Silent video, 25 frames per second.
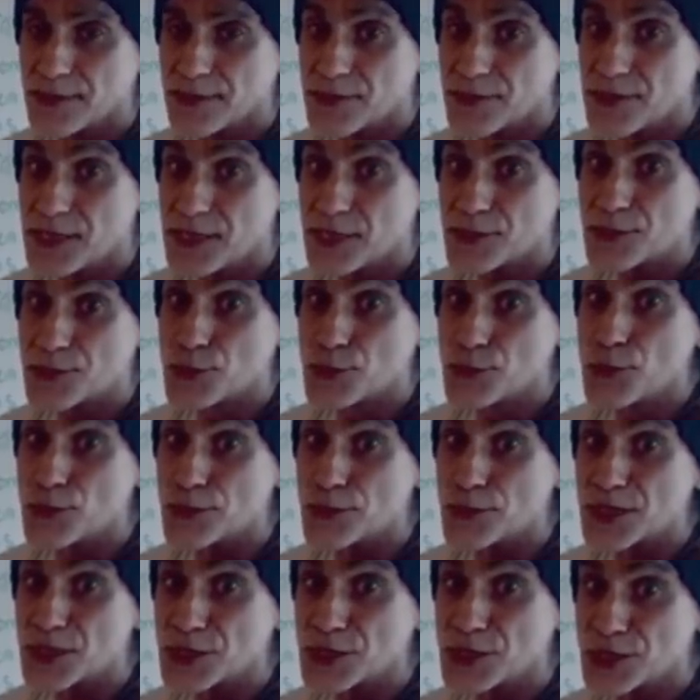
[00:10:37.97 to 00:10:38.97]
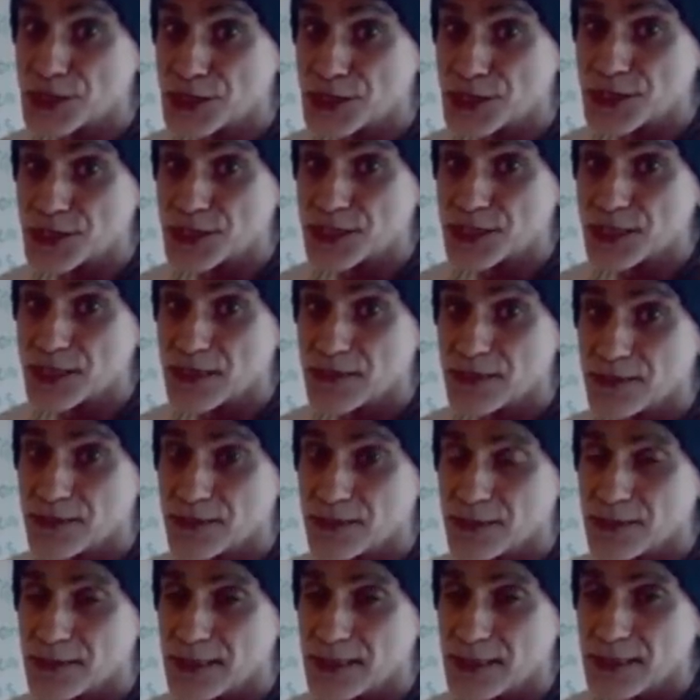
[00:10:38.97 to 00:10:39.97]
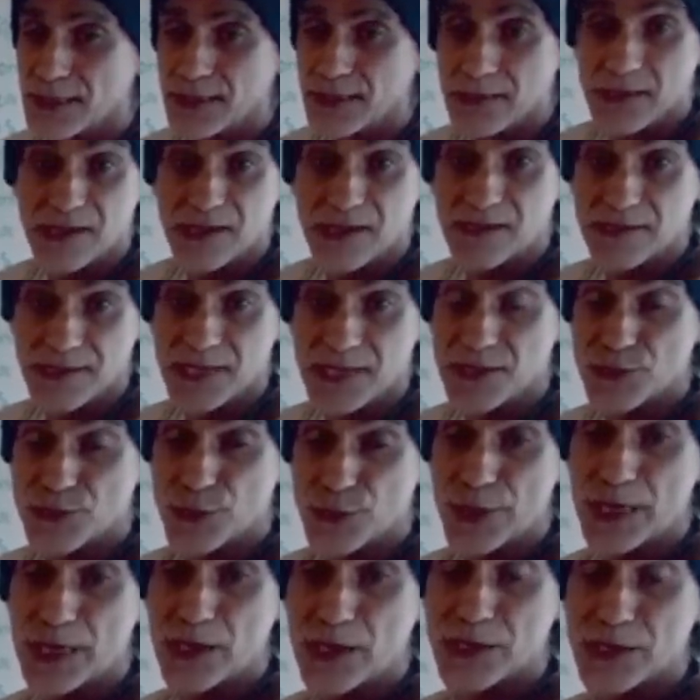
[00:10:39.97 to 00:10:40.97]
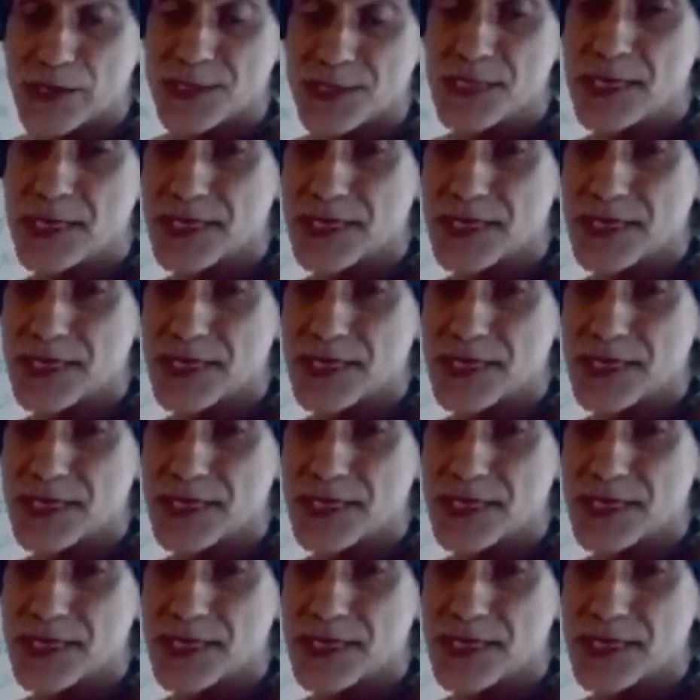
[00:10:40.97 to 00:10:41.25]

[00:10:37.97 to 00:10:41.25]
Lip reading: the Azuras. It's interesting because in